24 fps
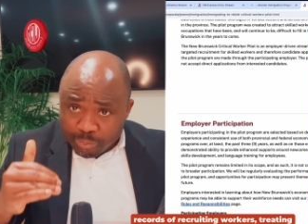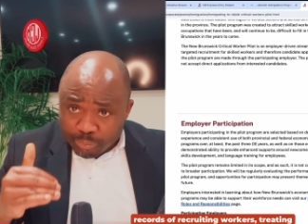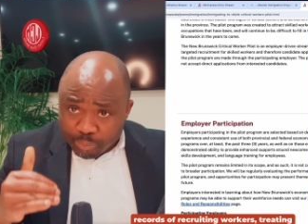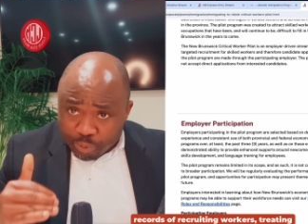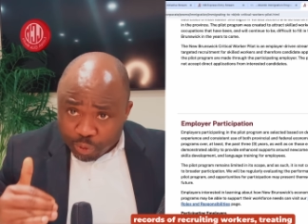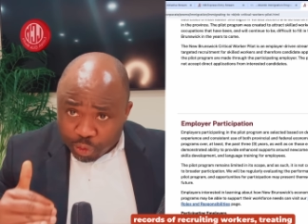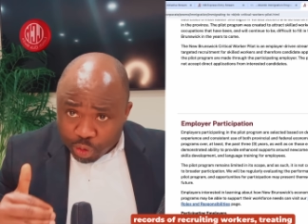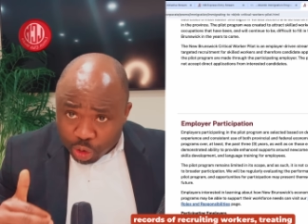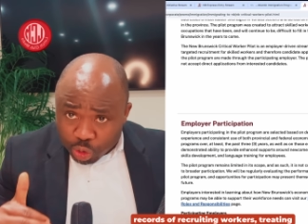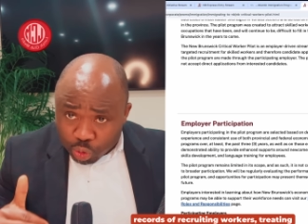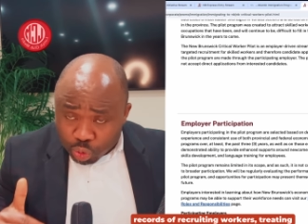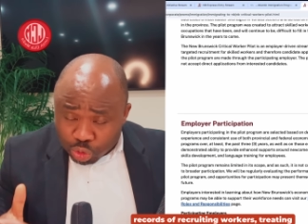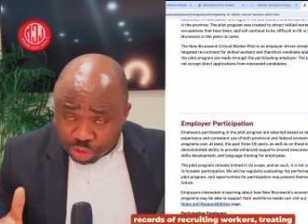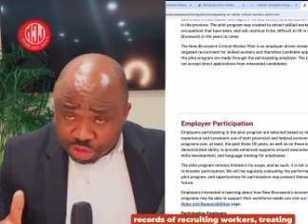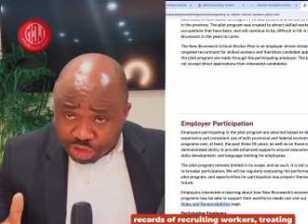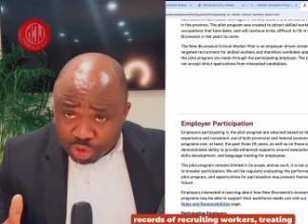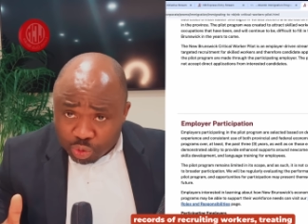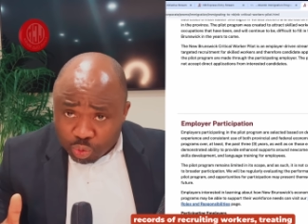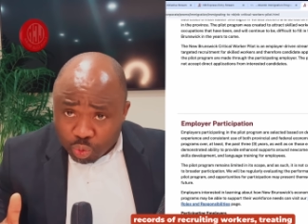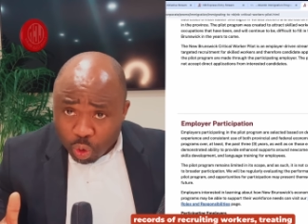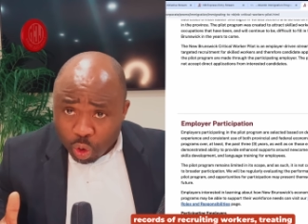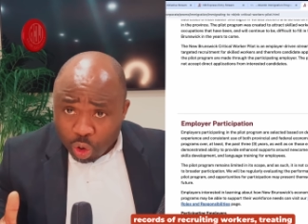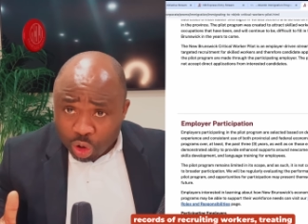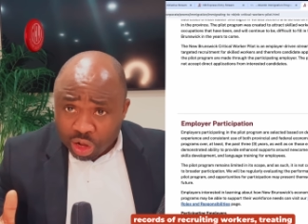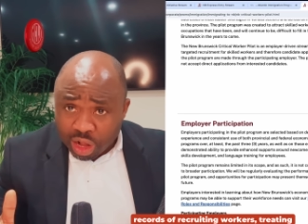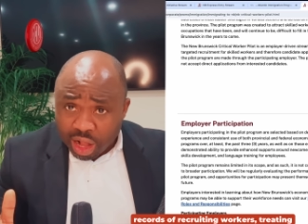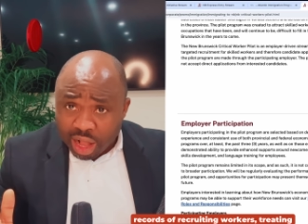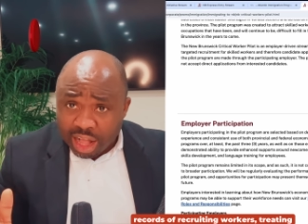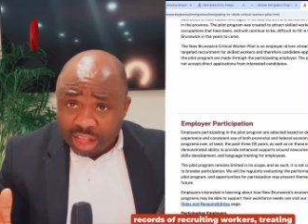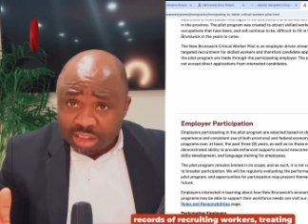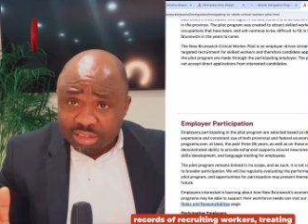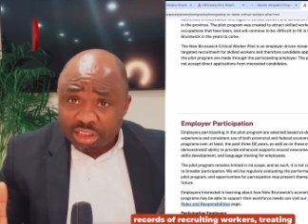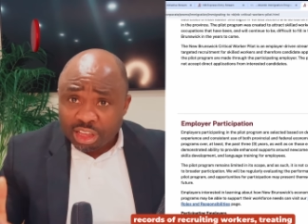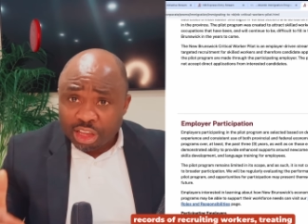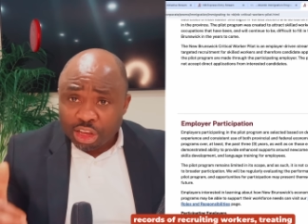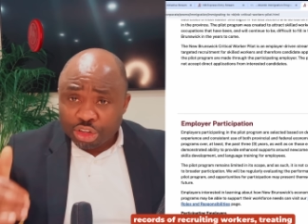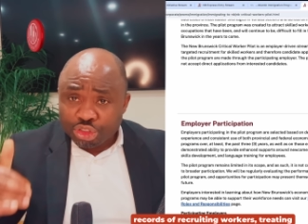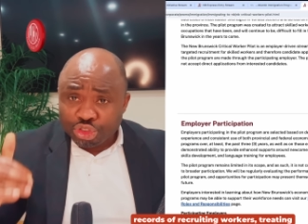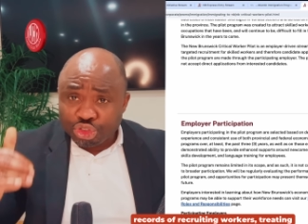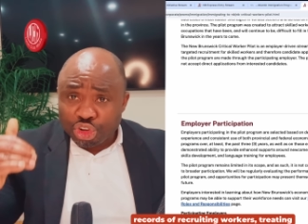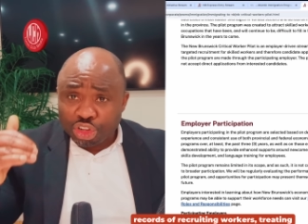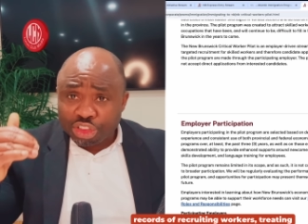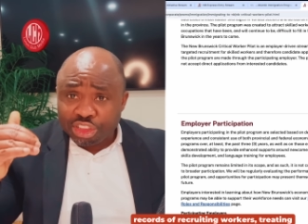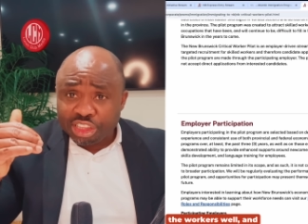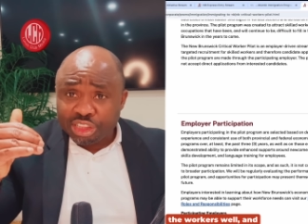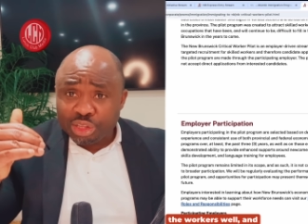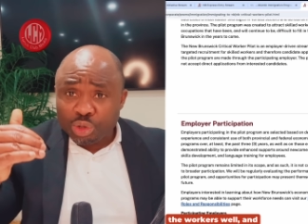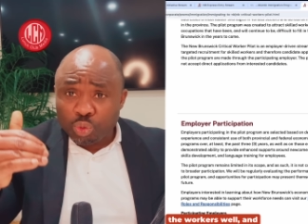recruiting workers,
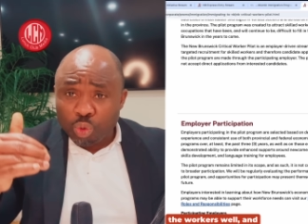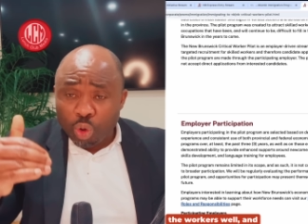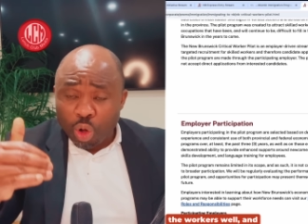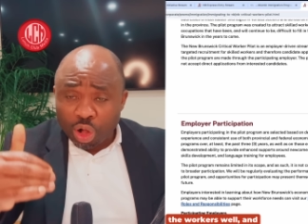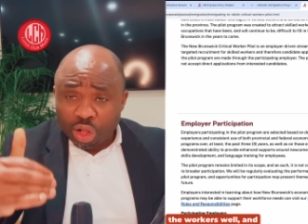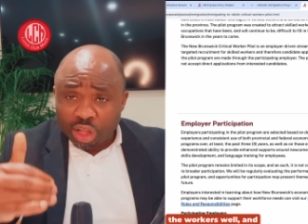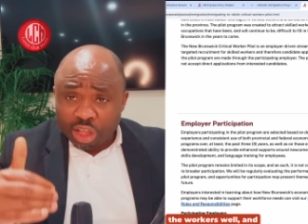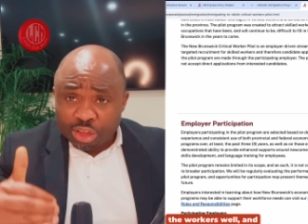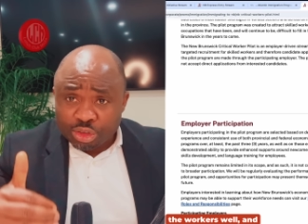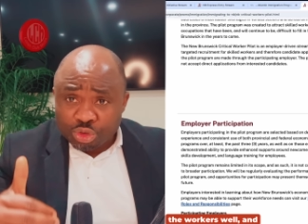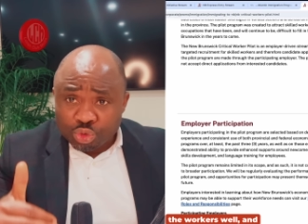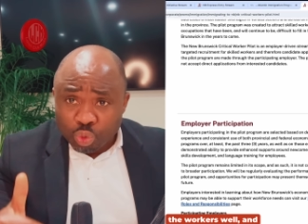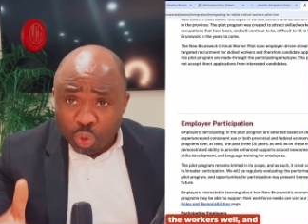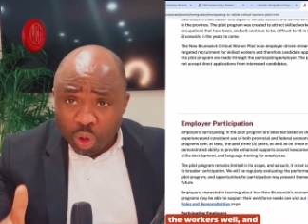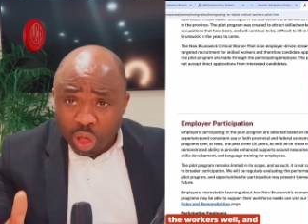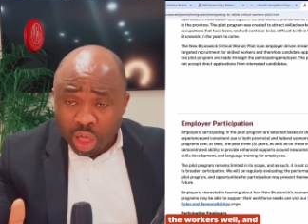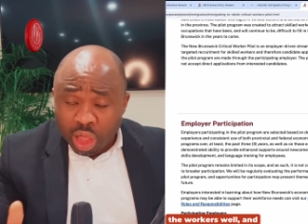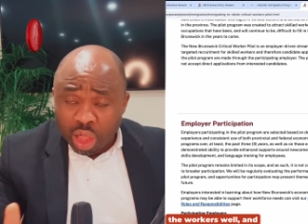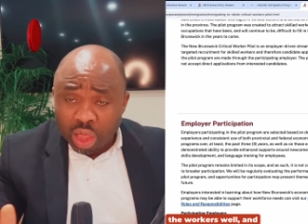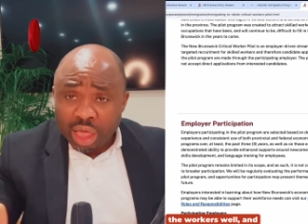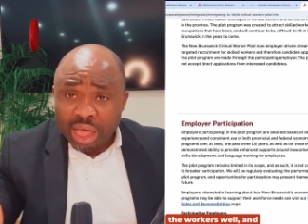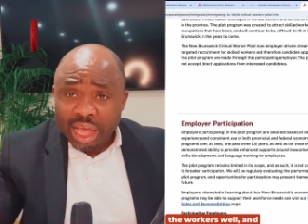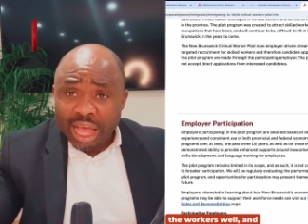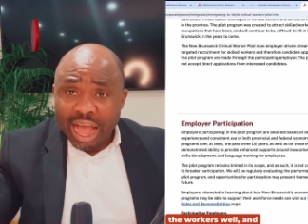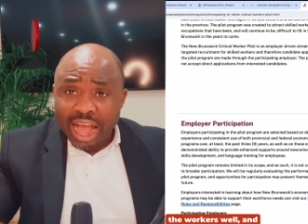treating the workers well,